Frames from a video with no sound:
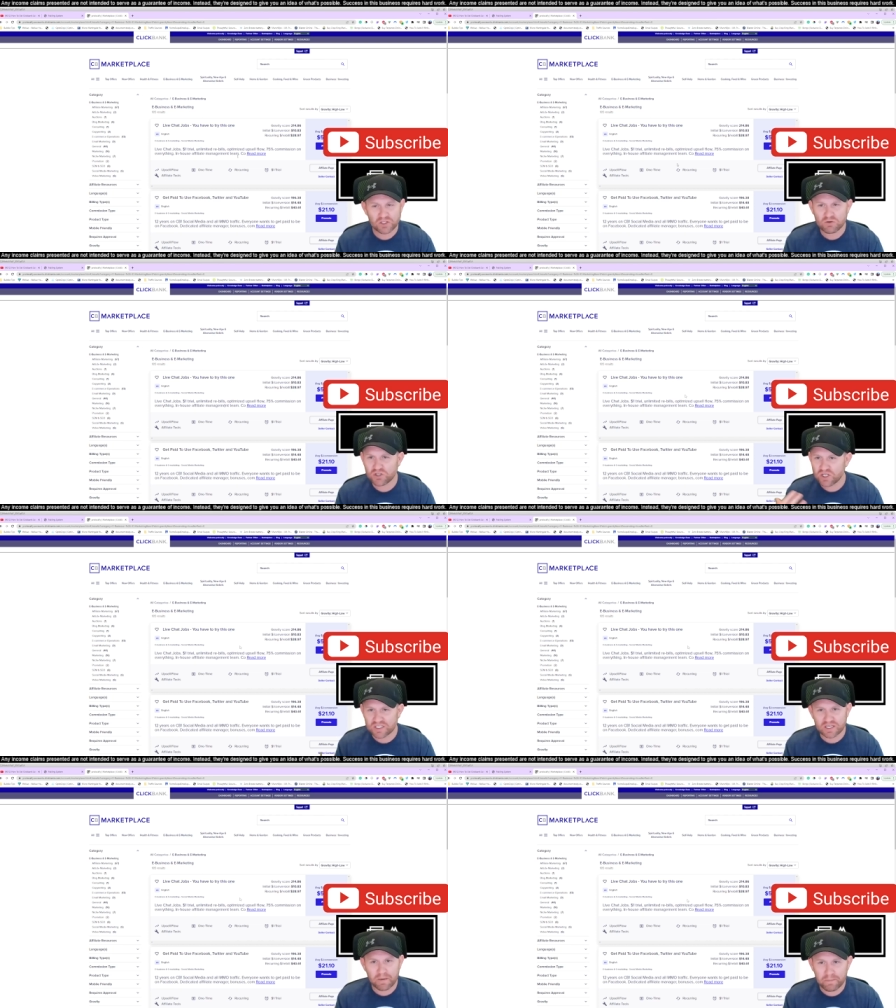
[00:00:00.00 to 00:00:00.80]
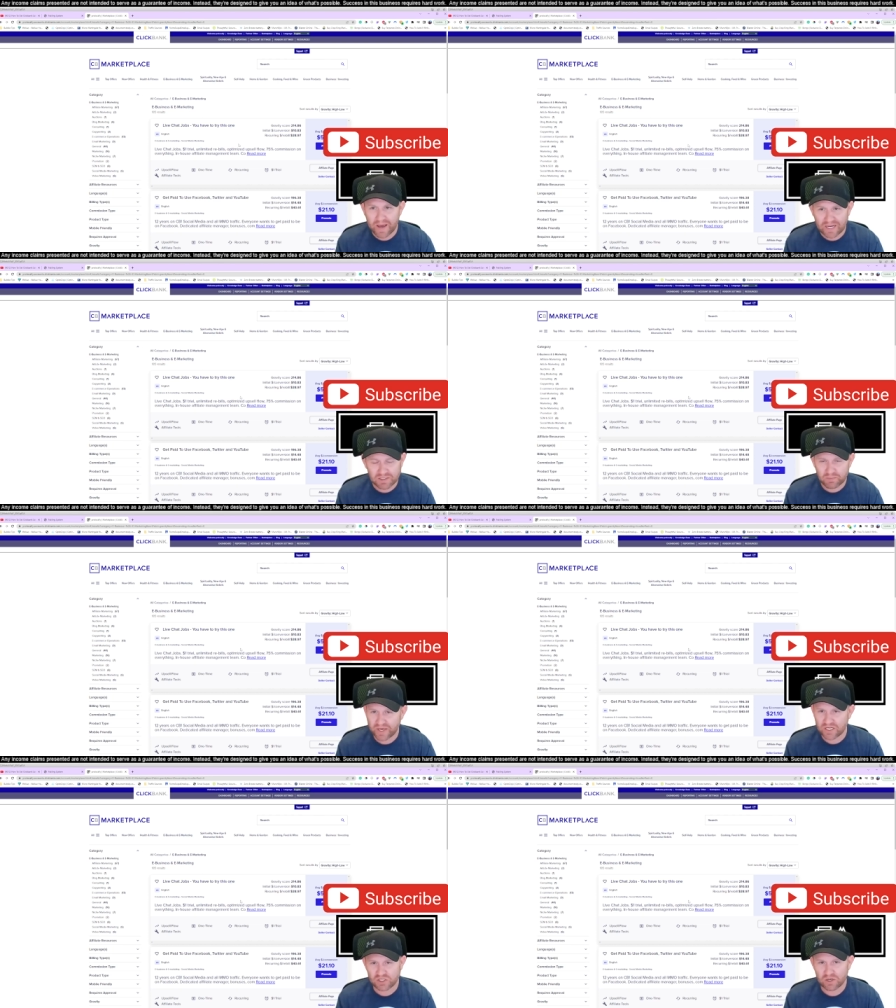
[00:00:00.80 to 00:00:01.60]
So just come back to
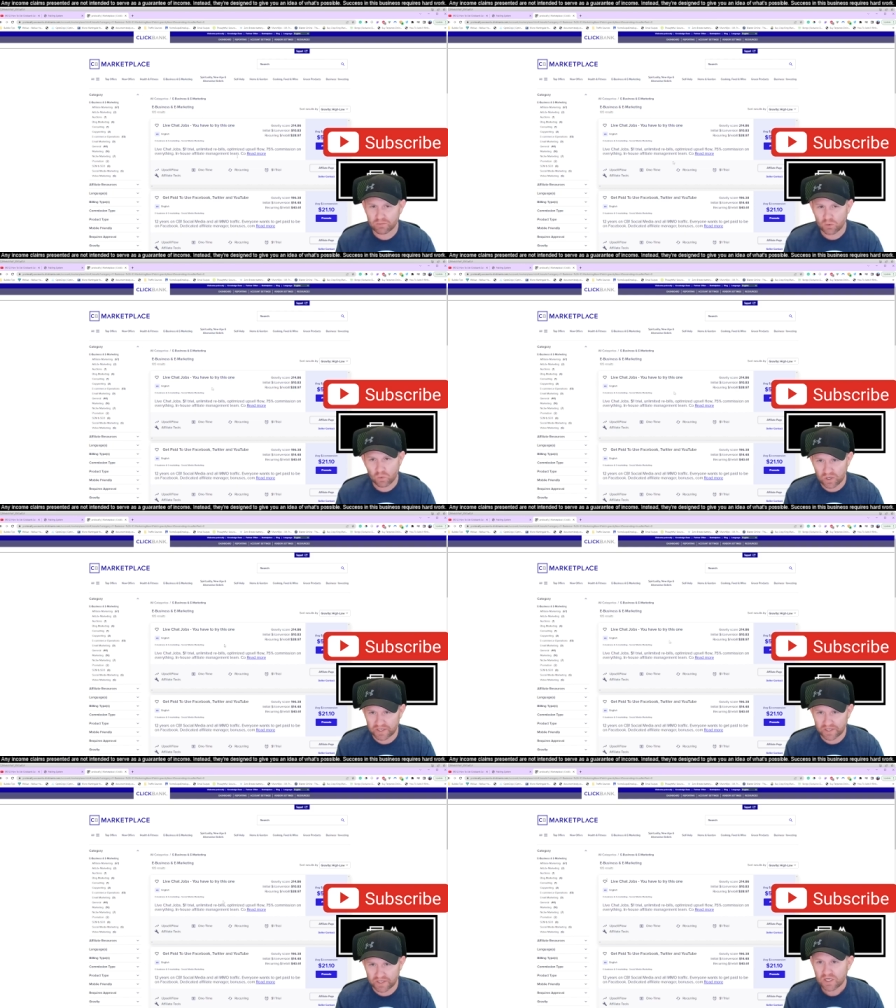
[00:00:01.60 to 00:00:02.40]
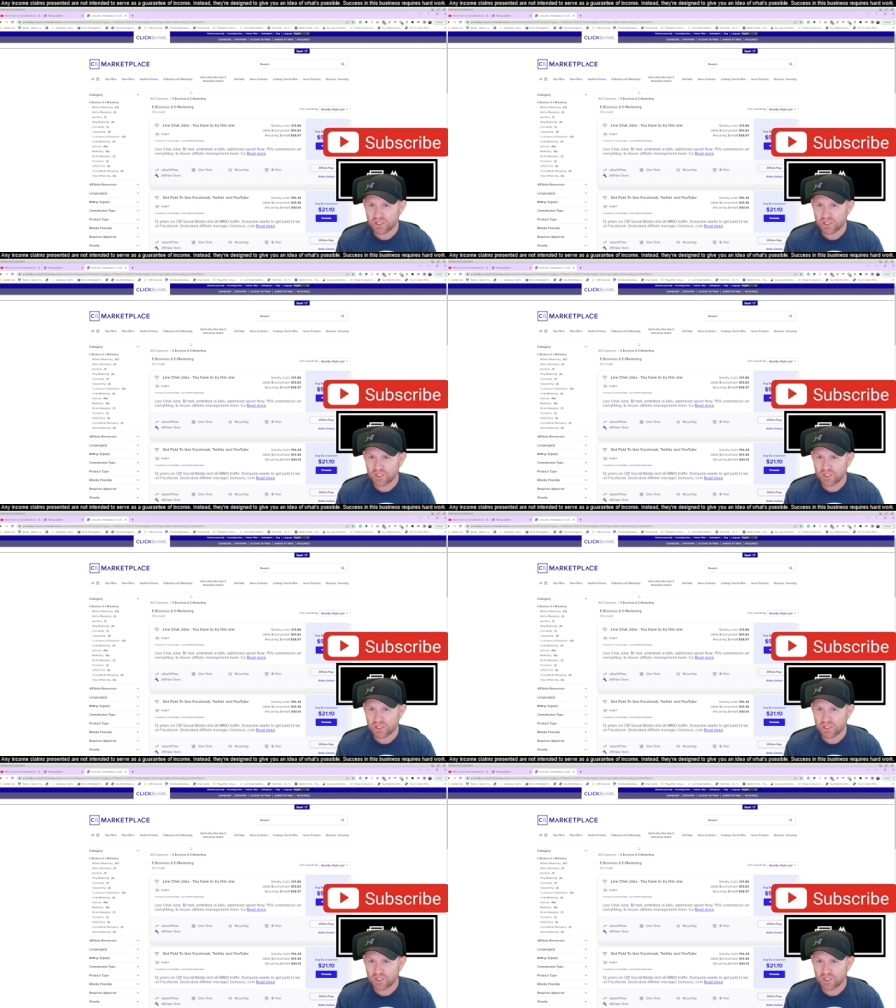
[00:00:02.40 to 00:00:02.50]
page number one.